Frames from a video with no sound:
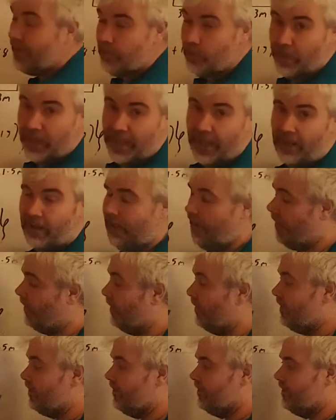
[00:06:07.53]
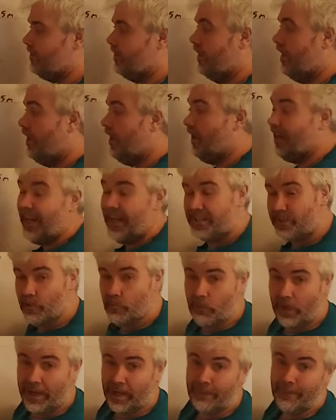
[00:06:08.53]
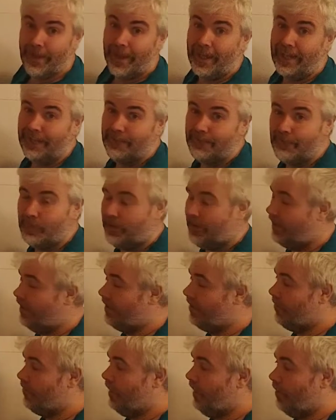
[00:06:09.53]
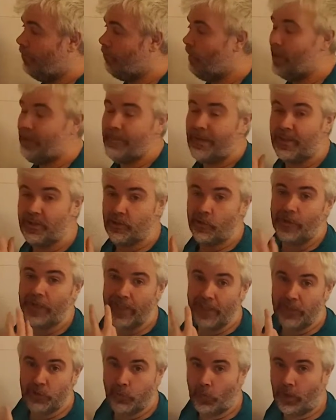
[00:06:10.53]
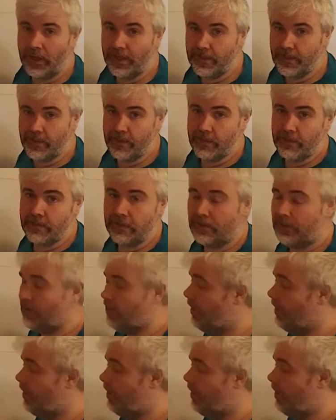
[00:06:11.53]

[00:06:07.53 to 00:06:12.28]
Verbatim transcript: into a calculator. I'd actually recommend putting it into. I'd recommend doing it twice.